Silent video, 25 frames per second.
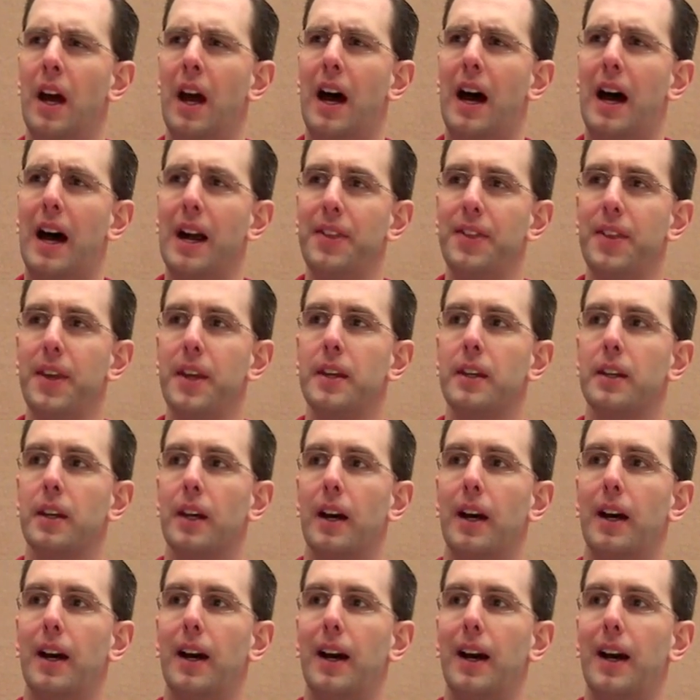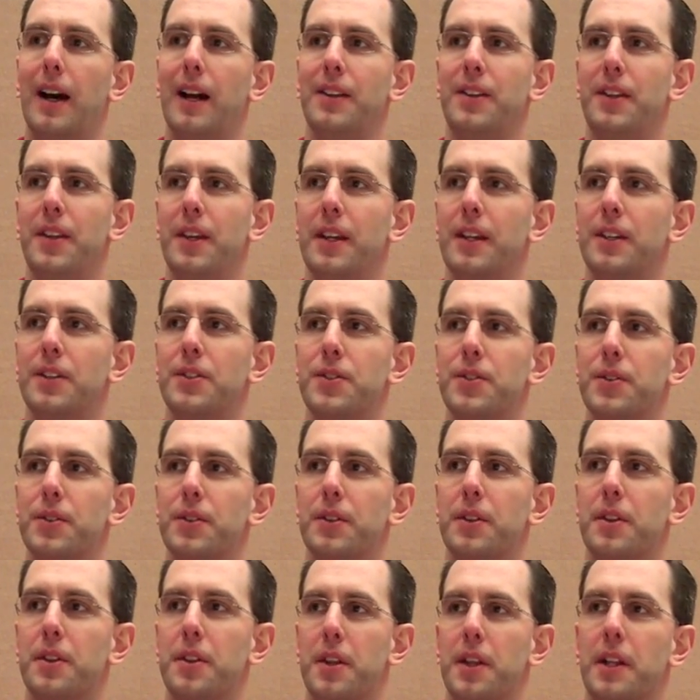I think it's
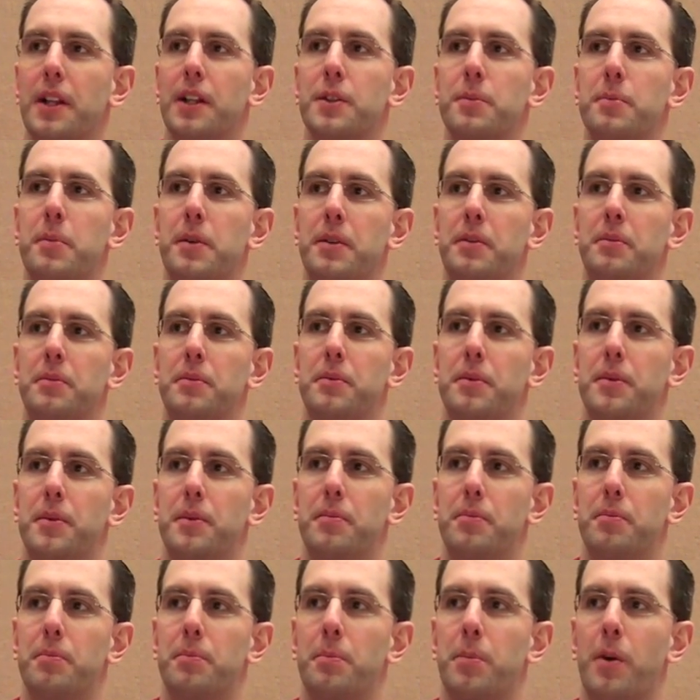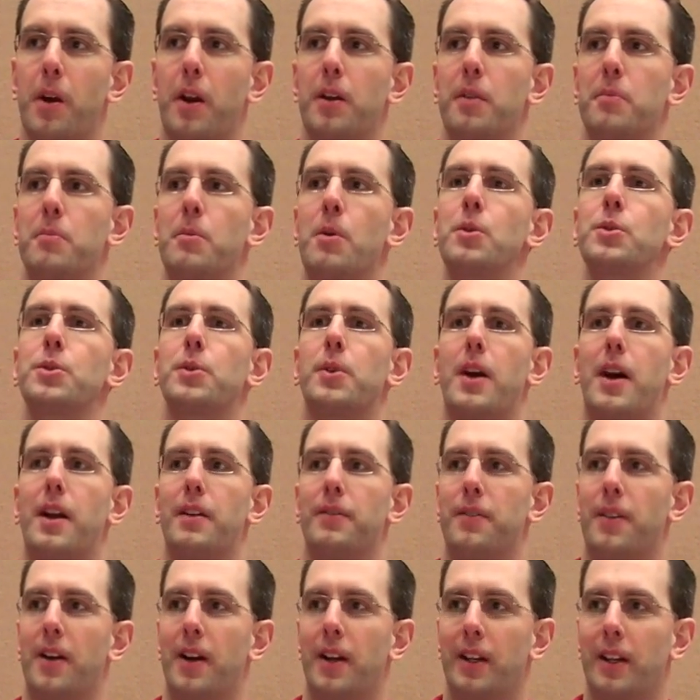the thing that's been probably the most
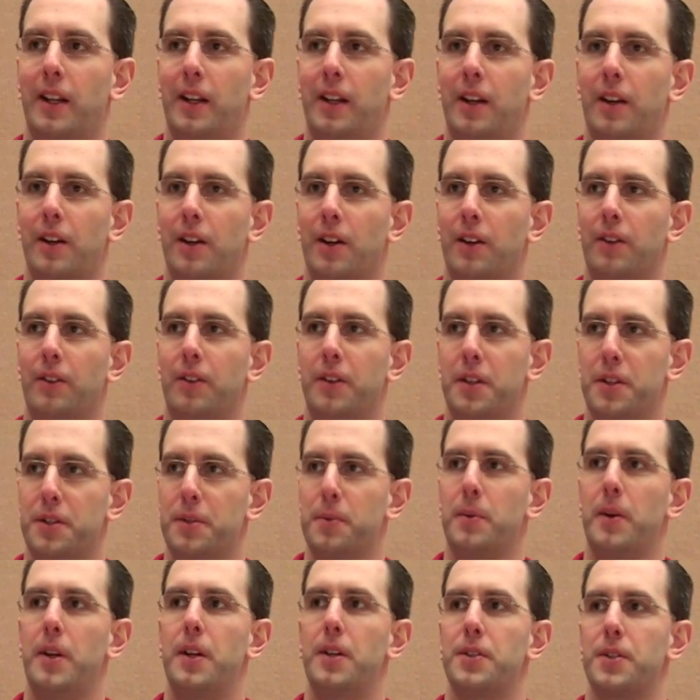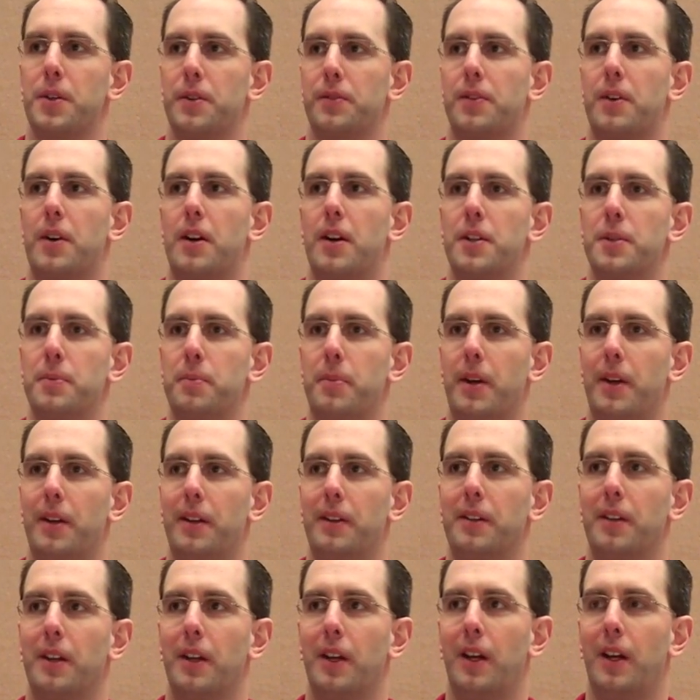gratifying to hear this week so far has
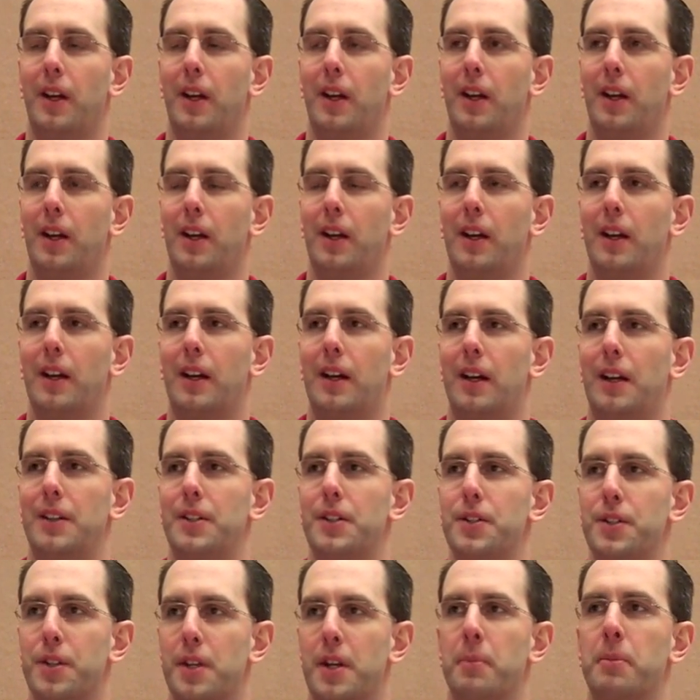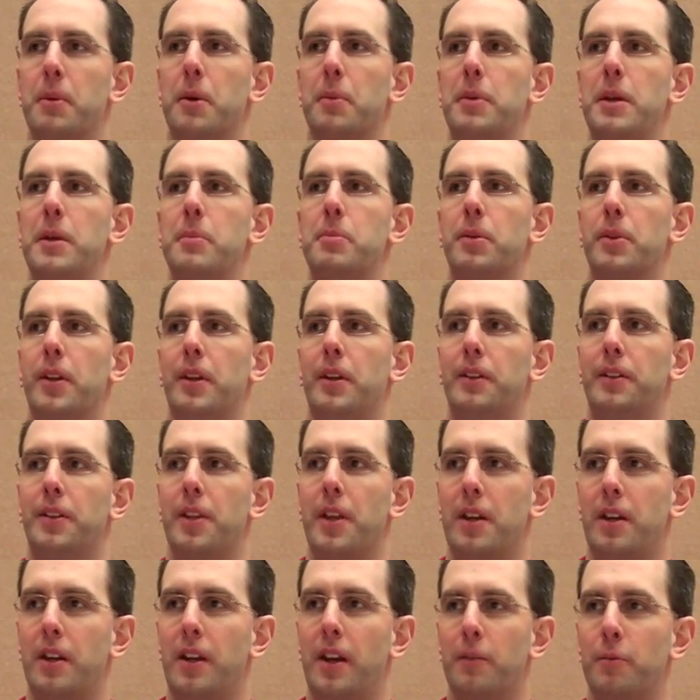been just the number of people
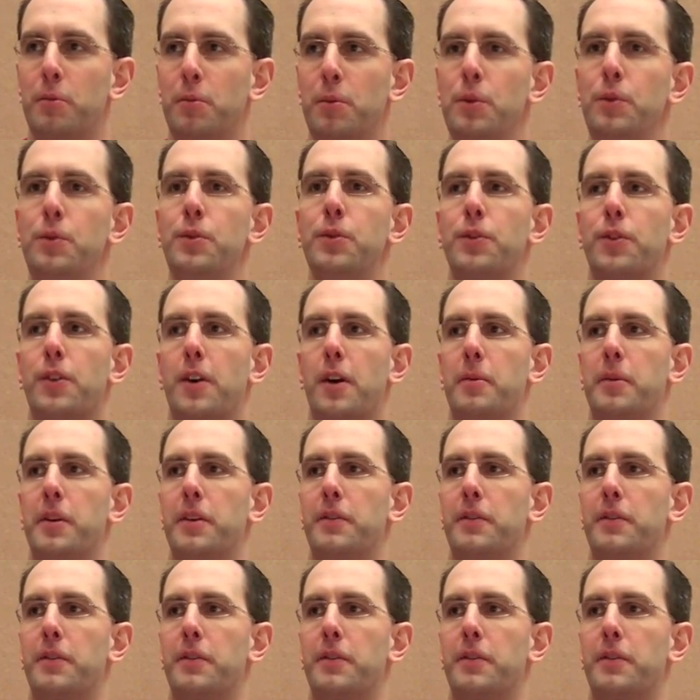that have moved from an